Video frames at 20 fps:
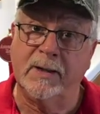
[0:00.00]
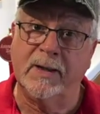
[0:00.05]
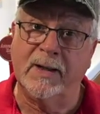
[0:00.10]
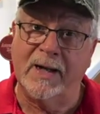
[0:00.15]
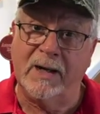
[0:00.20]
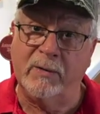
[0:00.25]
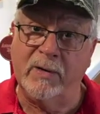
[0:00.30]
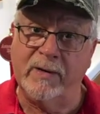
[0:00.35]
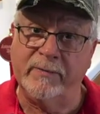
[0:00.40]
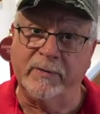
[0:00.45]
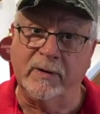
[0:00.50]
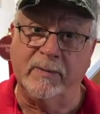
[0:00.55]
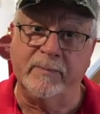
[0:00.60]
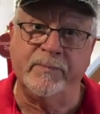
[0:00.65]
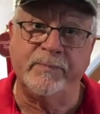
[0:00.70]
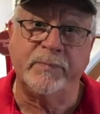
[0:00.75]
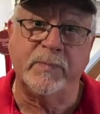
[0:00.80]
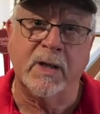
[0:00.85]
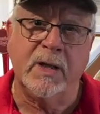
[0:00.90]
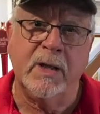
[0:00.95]
However,
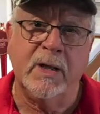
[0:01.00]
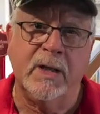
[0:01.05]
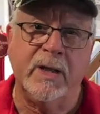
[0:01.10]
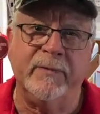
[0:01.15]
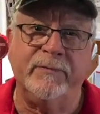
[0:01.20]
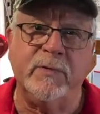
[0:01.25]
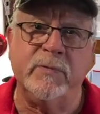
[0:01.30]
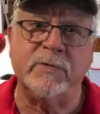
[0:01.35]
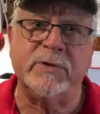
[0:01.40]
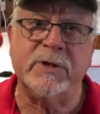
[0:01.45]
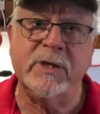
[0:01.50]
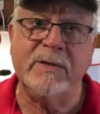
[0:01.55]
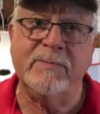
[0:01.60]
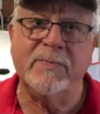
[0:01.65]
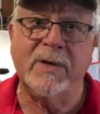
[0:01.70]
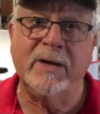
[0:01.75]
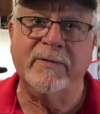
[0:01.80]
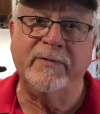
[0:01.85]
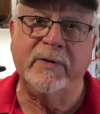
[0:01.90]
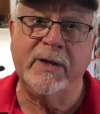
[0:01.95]
if you've seen
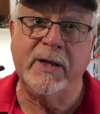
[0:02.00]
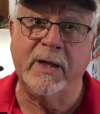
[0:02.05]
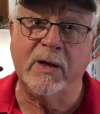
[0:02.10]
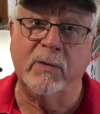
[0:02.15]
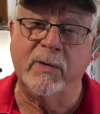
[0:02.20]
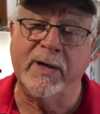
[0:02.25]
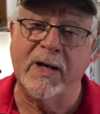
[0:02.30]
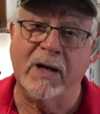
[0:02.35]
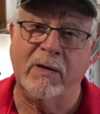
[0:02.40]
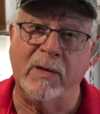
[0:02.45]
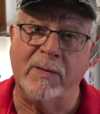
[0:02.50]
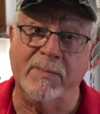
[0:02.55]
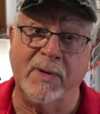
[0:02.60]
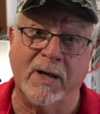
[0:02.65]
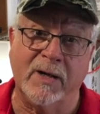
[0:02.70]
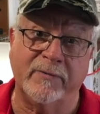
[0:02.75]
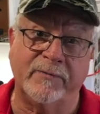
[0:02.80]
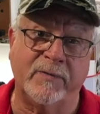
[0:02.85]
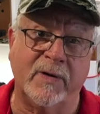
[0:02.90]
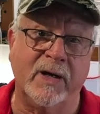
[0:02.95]
my video on how I
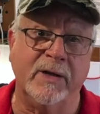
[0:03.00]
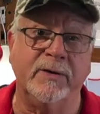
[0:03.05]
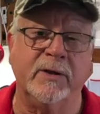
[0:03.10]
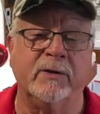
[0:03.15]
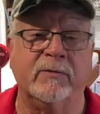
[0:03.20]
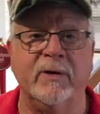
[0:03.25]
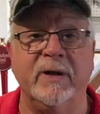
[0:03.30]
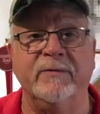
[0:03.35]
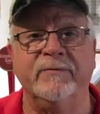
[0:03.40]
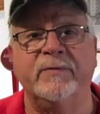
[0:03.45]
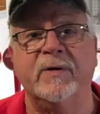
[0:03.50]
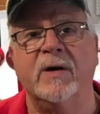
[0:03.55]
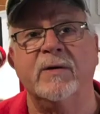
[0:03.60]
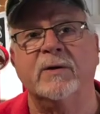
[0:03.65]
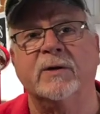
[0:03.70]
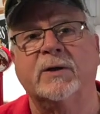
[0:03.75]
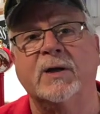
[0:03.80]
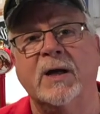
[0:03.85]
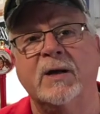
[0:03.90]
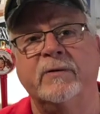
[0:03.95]
modified the
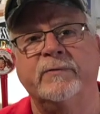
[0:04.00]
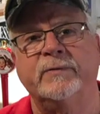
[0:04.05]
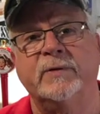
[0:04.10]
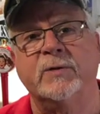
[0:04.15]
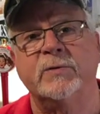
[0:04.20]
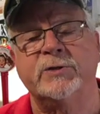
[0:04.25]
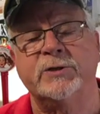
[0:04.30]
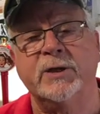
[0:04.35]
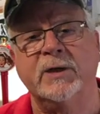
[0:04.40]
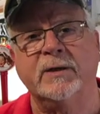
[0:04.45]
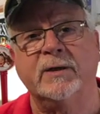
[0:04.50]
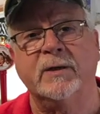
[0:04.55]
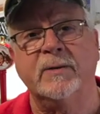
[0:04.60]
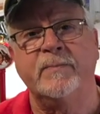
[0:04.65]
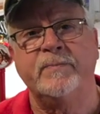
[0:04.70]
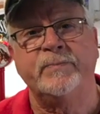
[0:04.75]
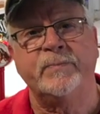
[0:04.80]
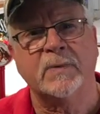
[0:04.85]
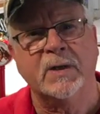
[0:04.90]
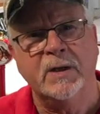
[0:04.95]
Grainfather counterflow chiller,
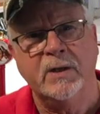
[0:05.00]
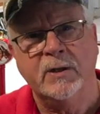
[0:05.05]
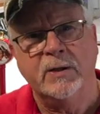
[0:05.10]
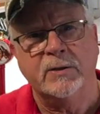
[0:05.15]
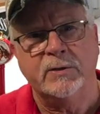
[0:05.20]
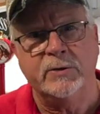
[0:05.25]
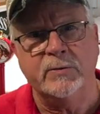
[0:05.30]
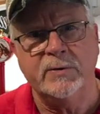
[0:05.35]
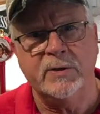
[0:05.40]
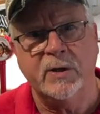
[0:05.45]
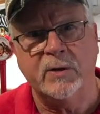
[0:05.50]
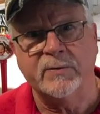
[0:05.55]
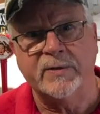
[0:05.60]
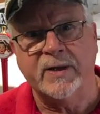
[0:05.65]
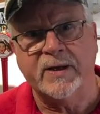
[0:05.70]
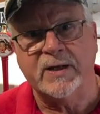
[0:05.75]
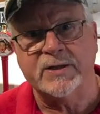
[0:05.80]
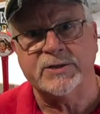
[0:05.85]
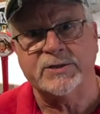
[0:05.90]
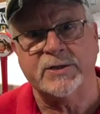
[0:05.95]
you know
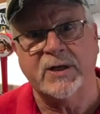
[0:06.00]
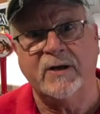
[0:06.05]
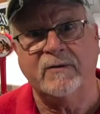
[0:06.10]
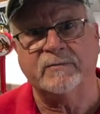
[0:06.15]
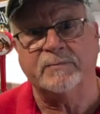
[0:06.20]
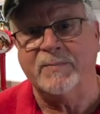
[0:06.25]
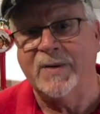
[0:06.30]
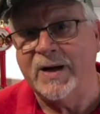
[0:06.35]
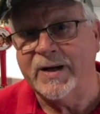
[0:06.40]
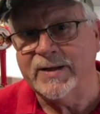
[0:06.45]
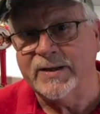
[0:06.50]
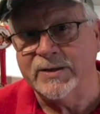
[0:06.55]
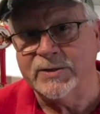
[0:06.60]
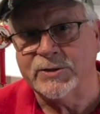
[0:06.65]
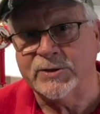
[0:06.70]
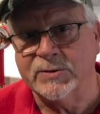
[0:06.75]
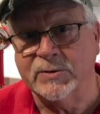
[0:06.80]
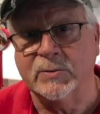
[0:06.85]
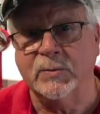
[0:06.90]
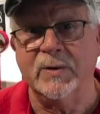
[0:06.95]
that I solved my
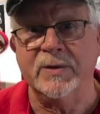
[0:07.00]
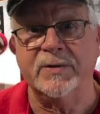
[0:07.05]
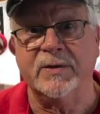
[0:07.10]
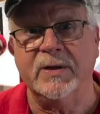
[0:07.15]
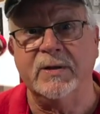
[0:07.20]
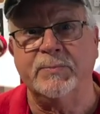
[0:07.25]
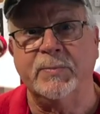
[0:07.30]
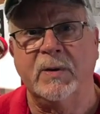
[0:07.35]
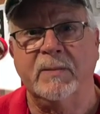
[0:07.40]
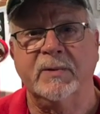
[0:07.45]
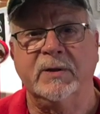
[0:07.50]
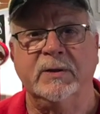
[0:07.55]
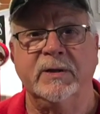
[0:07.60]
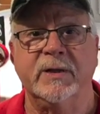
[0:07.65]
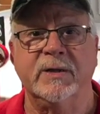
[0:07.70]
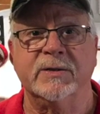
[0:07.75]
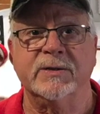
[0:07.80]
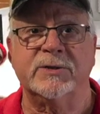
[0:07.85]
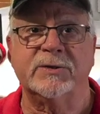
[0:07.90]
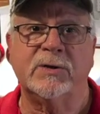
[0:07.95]
issue with the
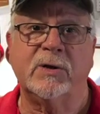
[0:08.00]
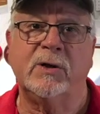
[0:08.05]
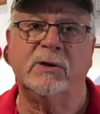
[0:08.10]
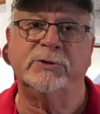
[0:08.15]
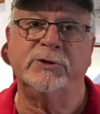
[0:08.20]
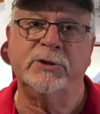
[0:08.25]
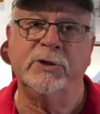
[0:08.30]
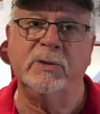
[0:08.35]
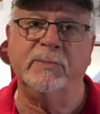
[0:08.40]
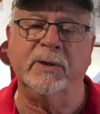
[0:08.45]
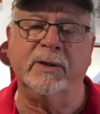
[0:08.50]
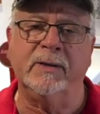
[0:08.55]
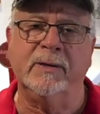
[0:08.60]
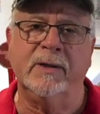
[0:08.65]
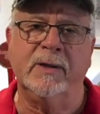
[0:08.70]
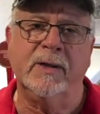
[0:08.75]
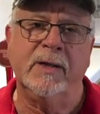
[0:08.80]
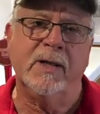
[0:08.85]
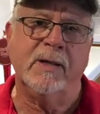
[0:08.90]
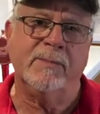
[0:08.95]
permanently installed tubing
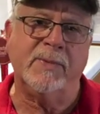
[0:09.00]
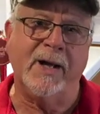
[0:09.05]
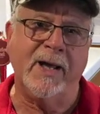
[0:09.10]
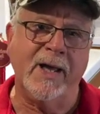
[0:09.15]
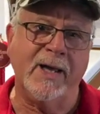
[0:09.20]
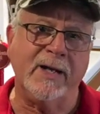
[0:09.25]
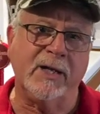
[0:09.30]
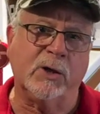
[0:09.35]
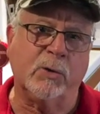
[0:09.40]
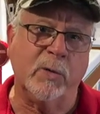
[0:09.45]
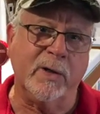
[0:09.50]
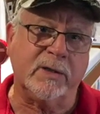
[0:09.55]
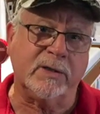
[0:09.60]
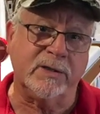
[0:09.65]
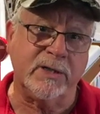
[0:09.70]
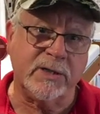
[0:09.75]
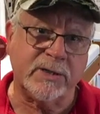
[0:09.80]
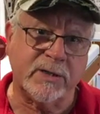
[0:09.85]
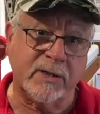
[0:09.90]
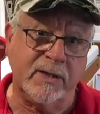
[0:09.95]
by adding quick
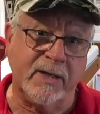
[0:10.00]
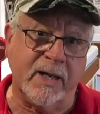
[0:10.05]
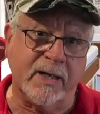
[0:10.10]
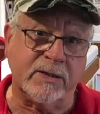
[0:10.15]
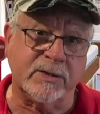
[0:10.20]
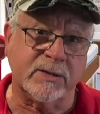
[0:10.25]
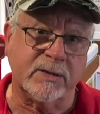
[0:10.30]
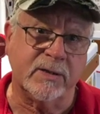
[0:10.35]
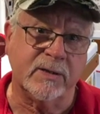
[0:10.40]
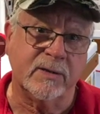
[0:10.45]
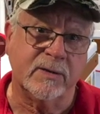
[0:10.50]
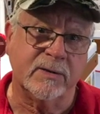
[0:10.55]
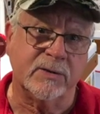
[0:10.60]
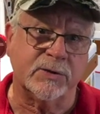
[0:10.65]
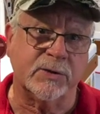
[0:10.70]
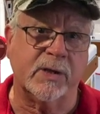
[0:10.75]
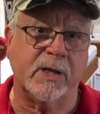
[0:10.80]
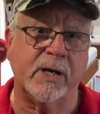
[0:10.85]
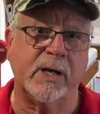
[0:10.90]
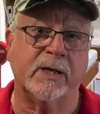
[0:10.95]
disconnects
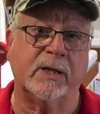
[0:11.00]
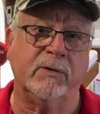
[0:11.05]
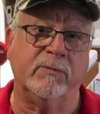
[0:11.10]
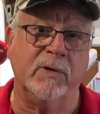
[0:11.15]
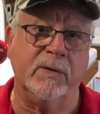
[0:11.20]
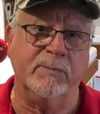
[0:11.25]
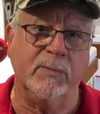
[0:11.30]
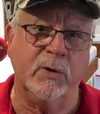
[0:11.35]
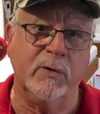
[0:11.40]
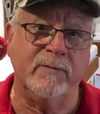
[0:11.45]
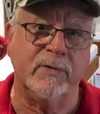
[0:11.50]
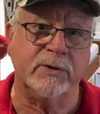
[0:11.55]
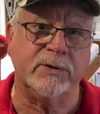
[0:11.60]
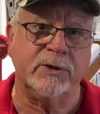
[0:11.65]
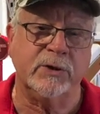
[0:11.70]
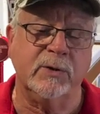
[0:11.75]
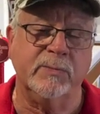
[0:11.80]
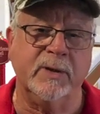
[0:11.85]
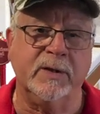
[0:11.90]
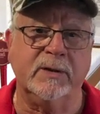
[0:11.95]
so that I could remove the
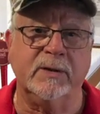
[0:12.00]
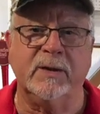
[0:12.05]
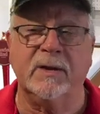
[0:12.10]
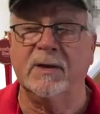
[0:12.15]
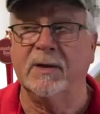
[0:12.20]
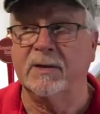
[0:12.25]
tubing